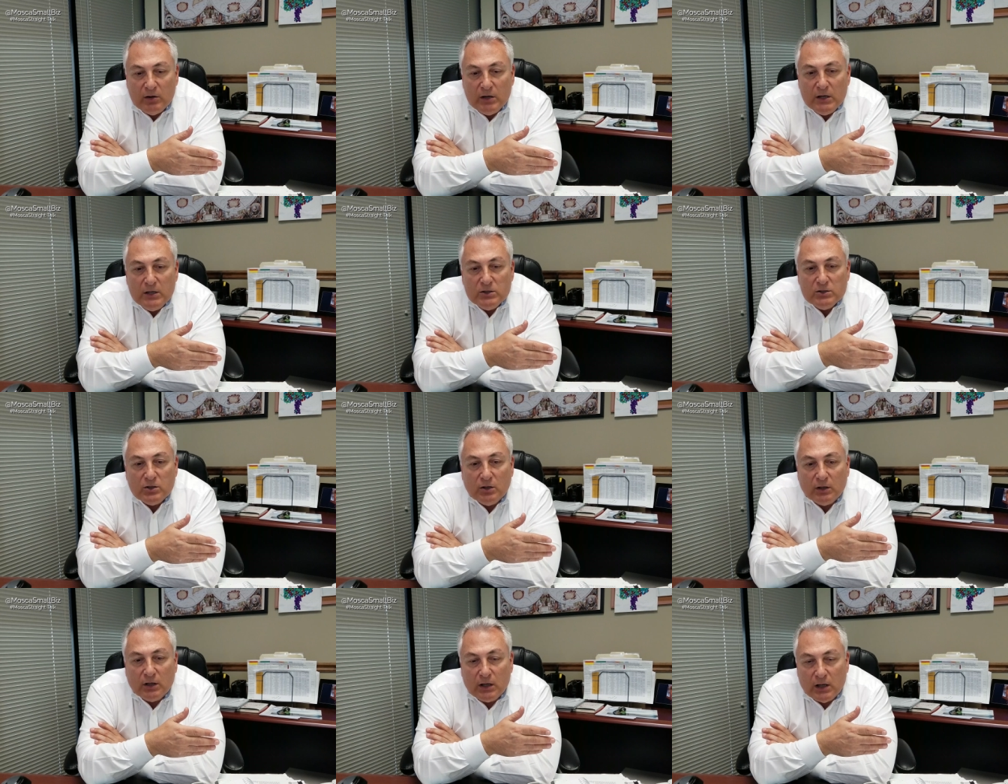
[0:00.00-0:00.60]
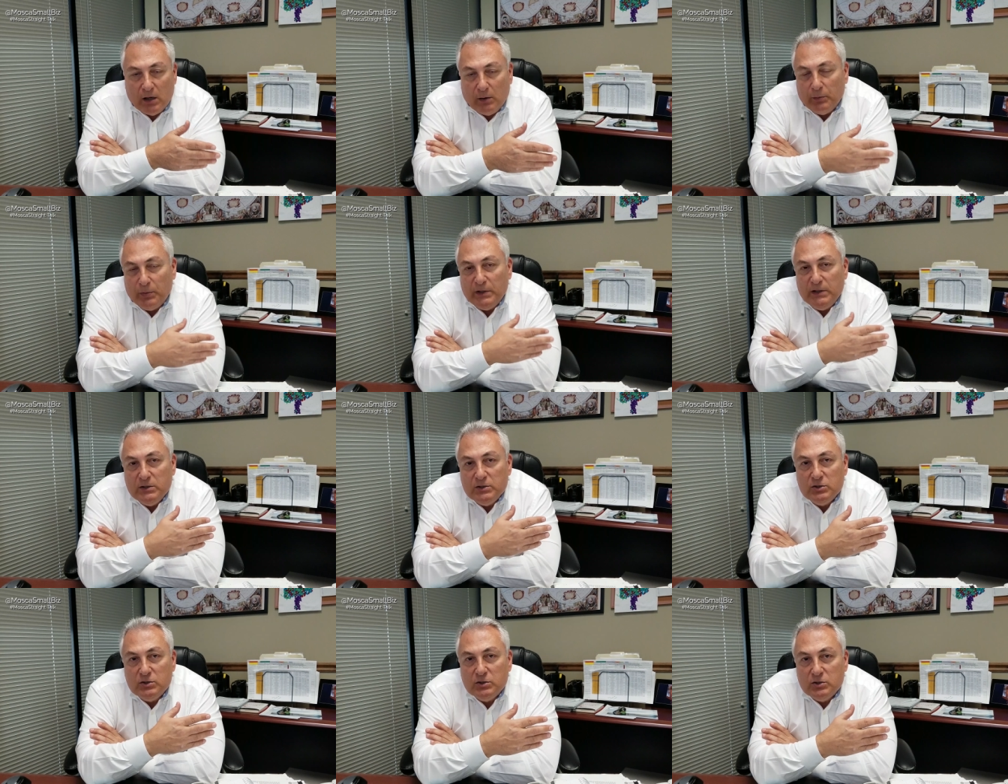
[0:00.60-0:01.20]
So the
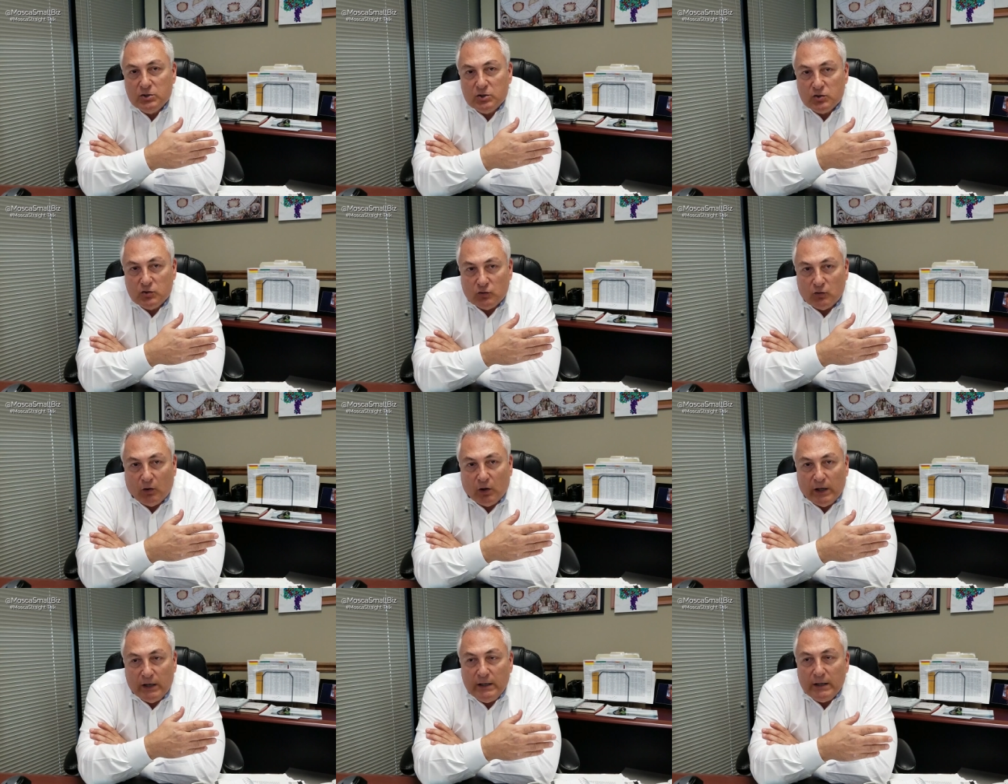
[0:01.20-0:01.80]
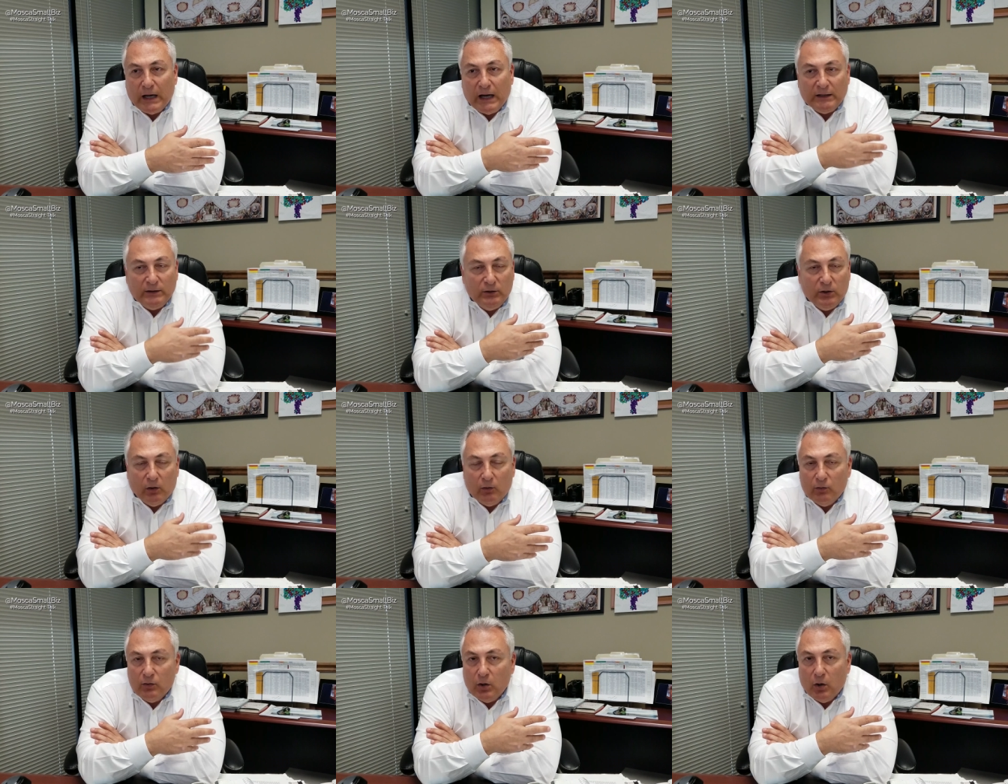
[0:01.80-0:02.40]
company's destroyed. I
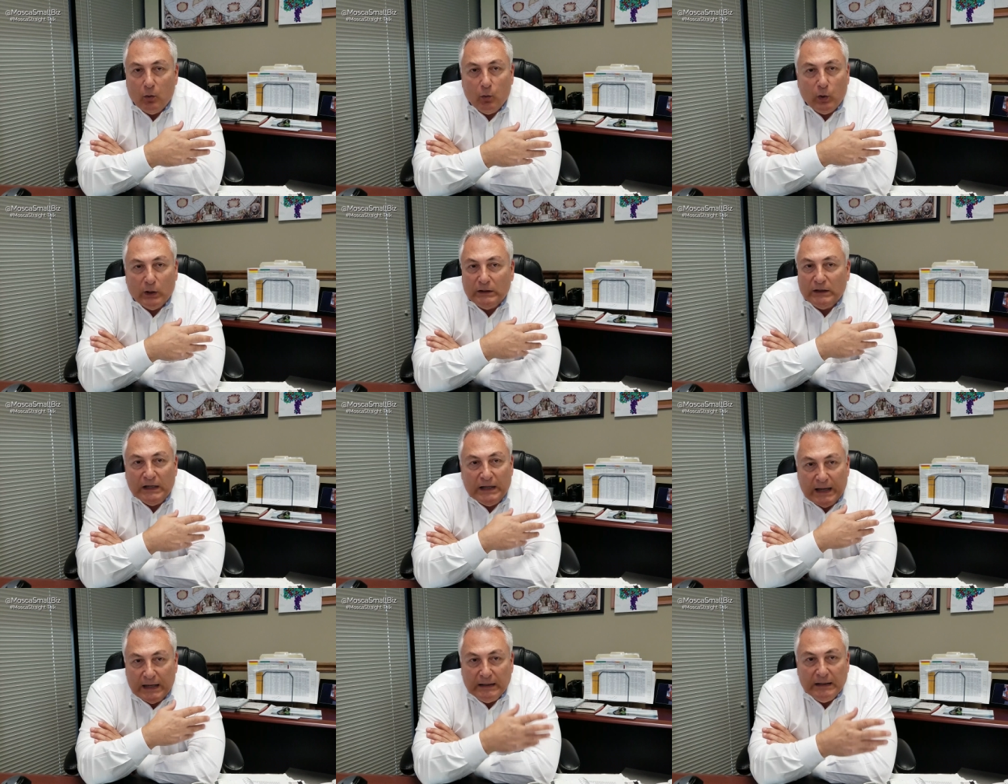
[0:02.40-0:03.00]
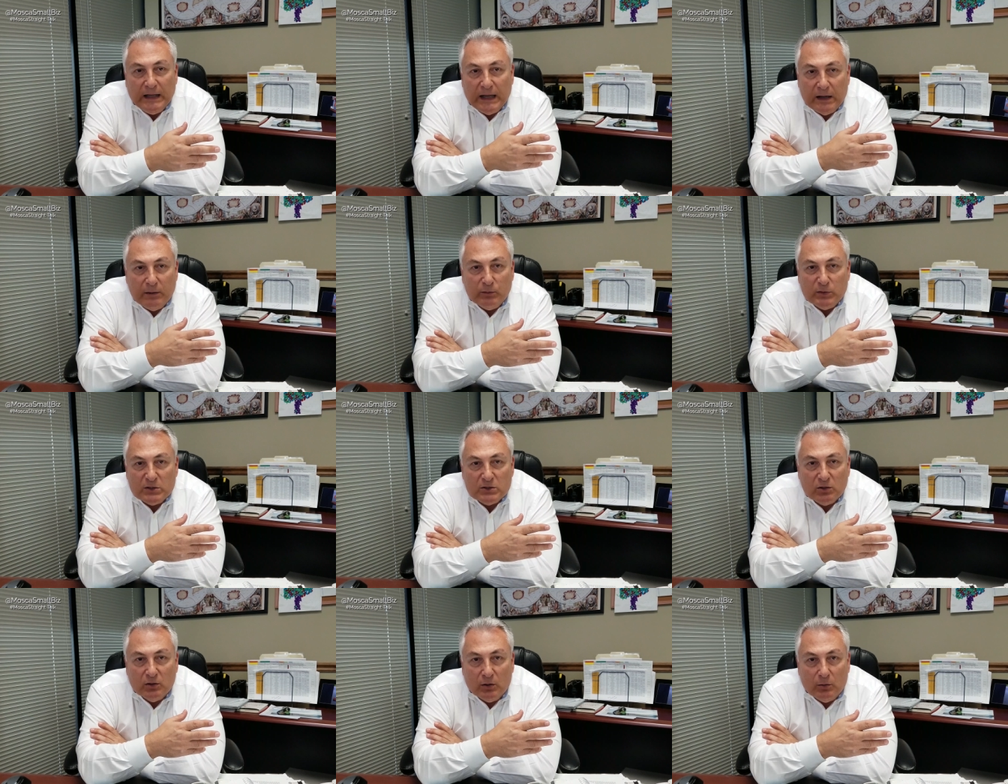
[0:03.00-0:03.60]
don't know what the end game is
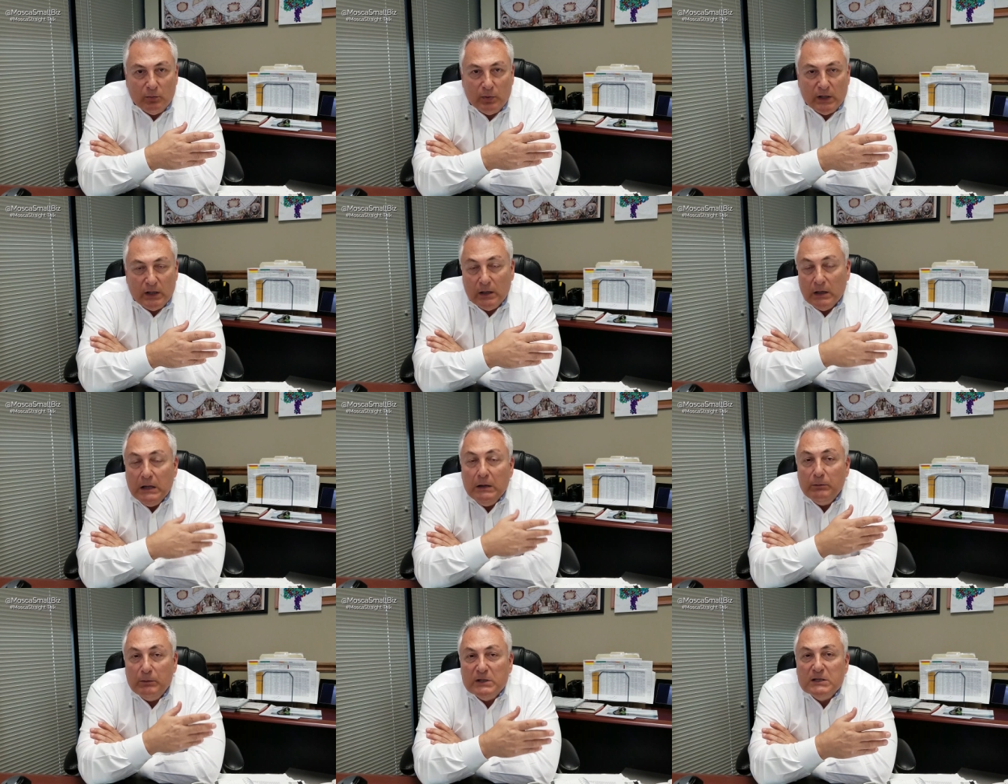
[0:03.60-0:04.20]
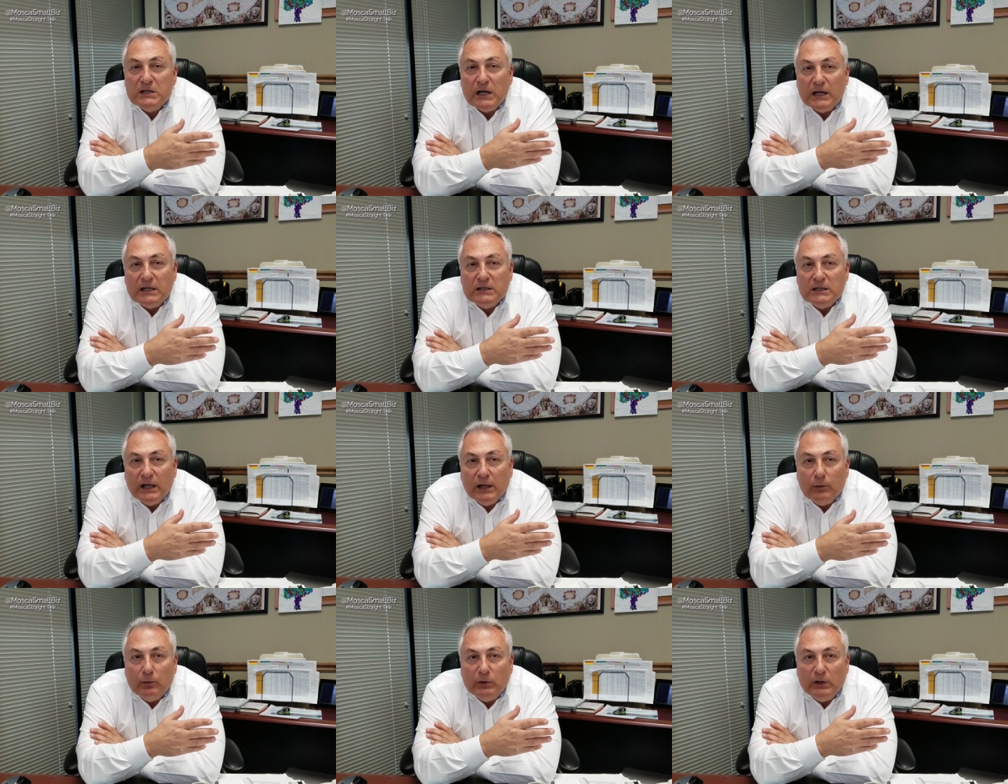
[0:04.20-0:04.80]
going to be besides
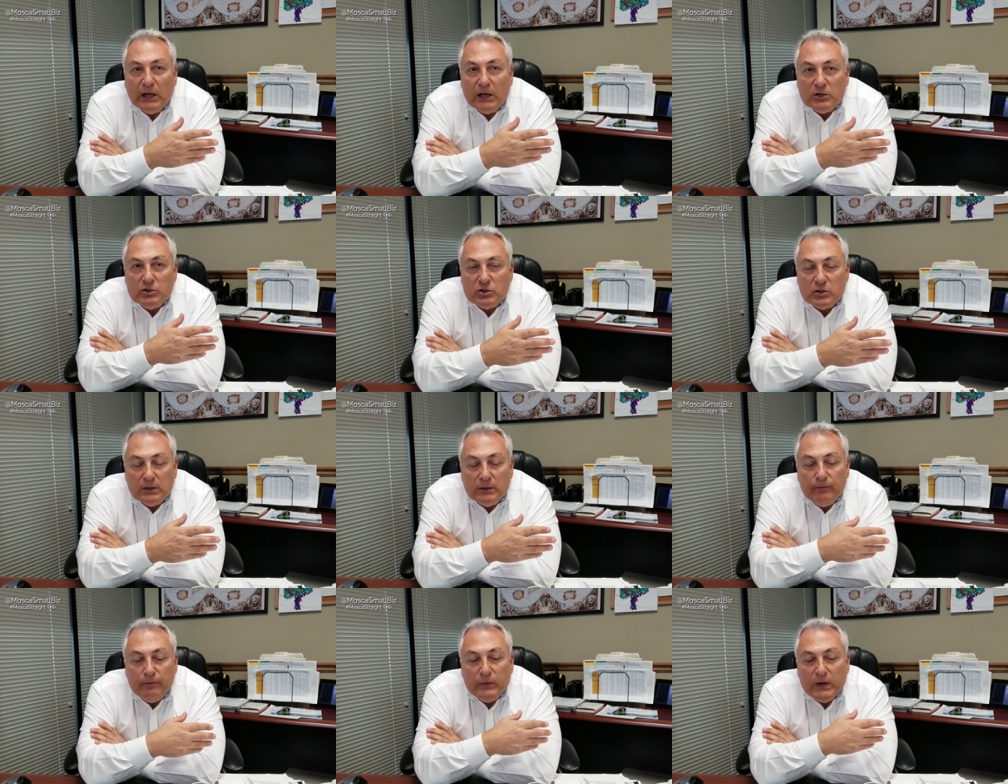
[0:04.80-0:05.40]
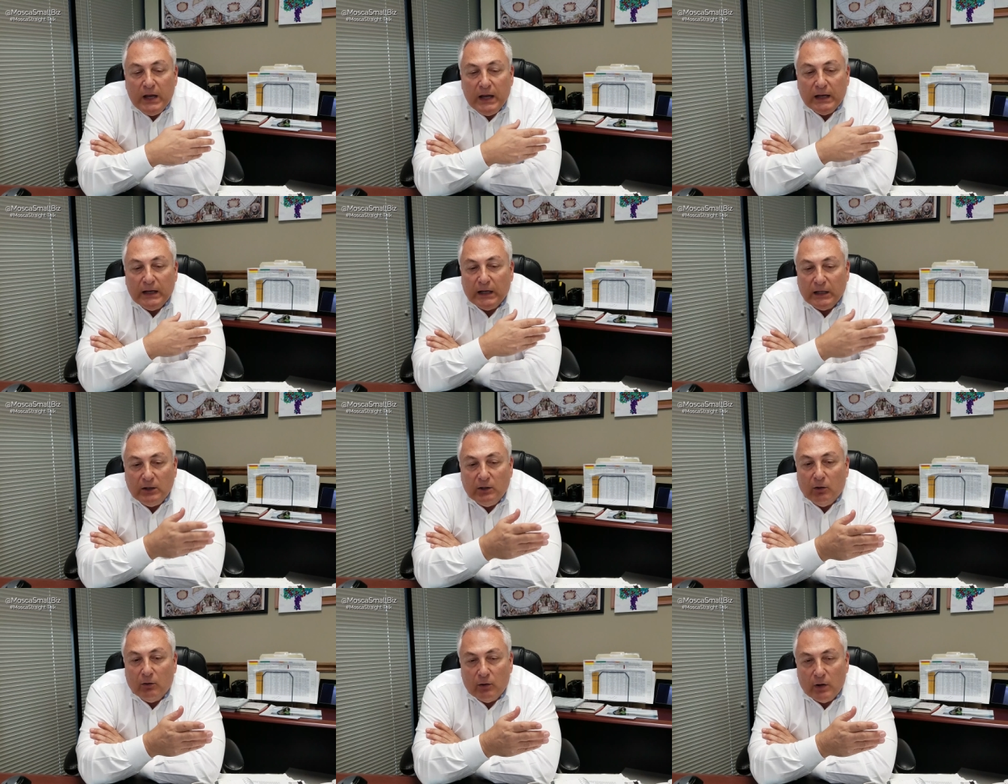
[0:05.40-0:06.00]
liquidation, and I don't